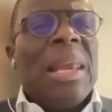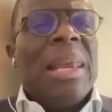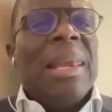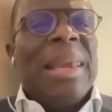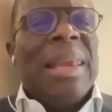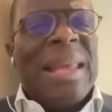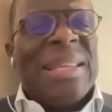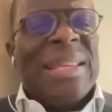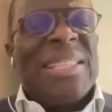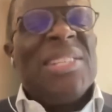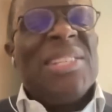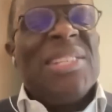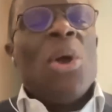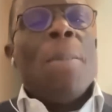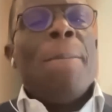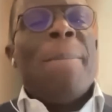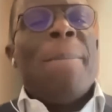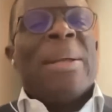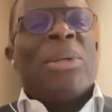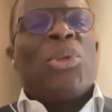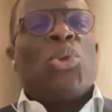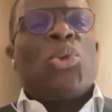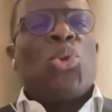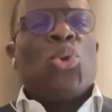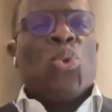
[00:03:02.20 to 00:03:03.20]
Lesson
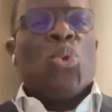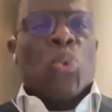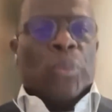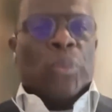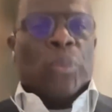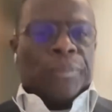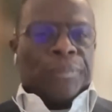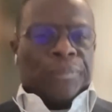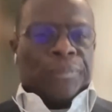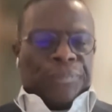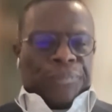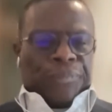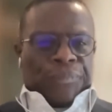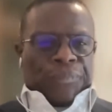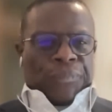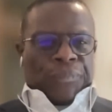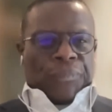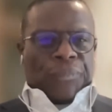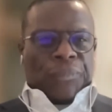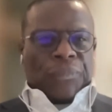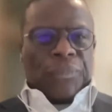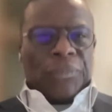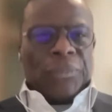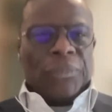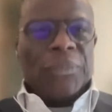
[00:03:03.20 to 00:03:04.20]
number 2,
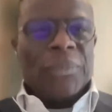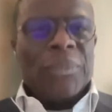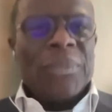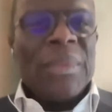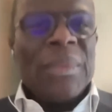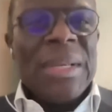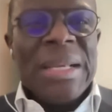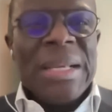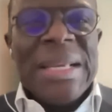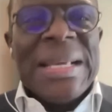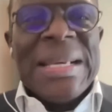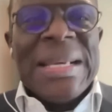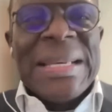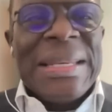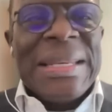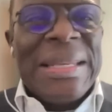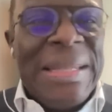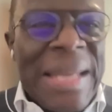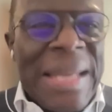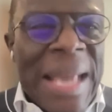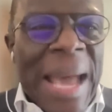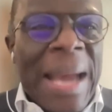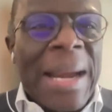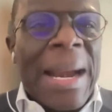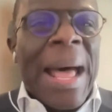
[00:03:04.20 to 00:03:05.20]

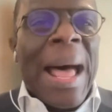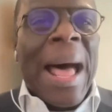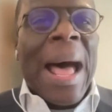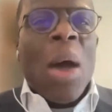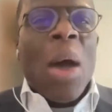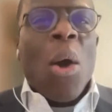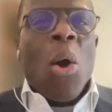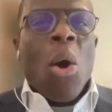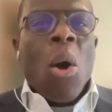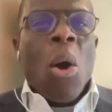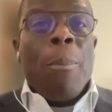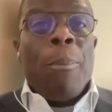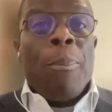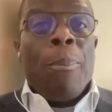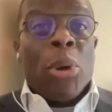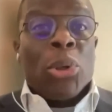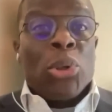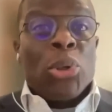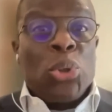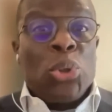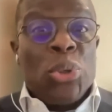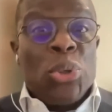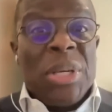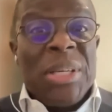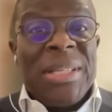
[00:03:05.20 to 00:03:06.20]
there are
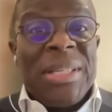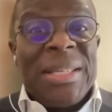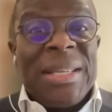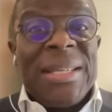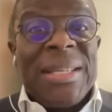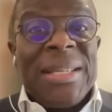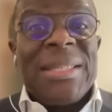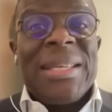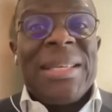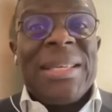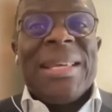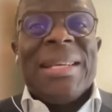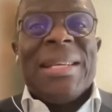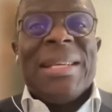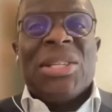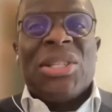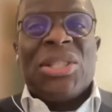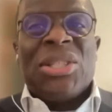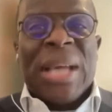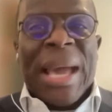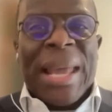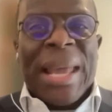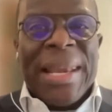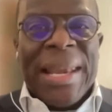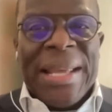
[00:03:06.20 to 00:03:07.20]
opportunities in the
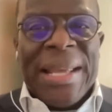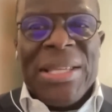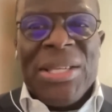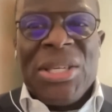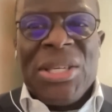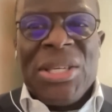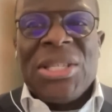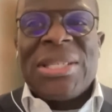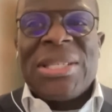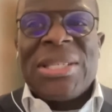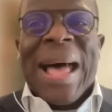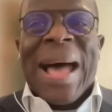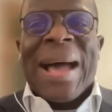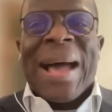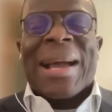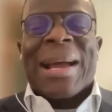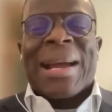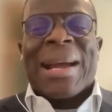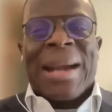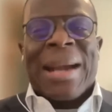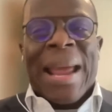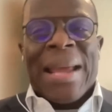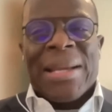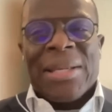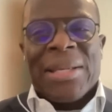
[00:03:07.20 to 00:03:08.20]
challenges and
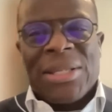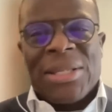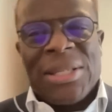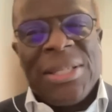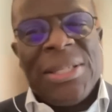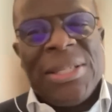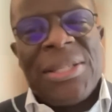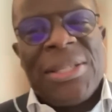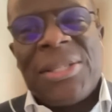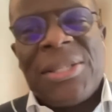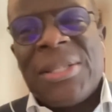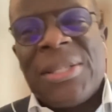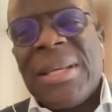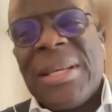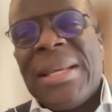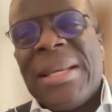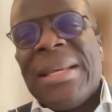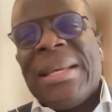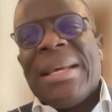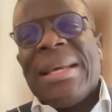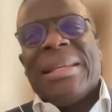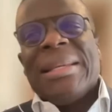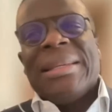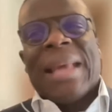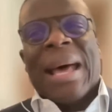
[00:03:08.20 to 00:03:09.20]
crises
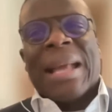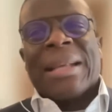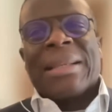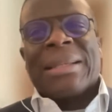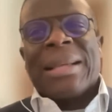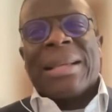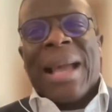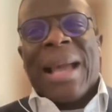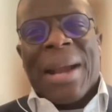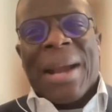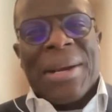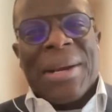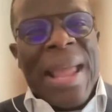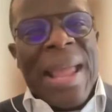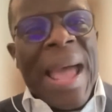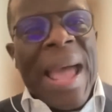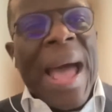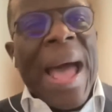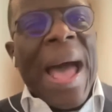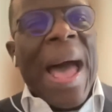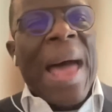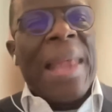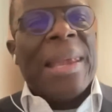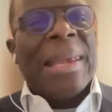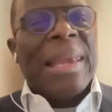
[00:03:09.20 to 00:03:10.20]
that
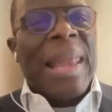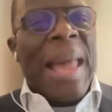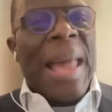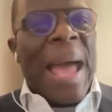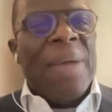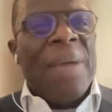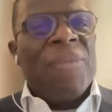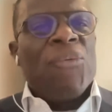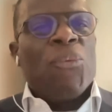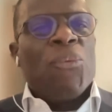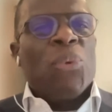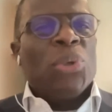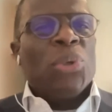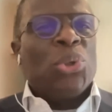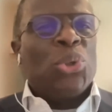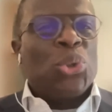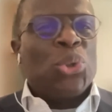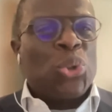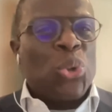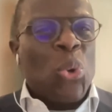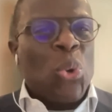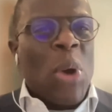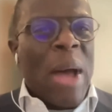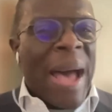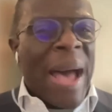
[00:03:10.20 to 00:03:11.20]
career and life will
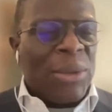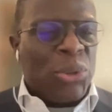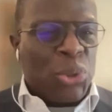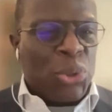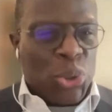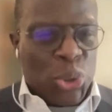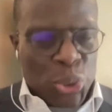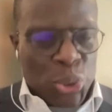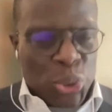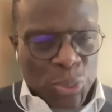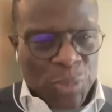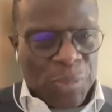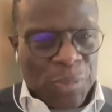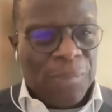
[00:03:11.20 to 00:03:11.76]
throw at you.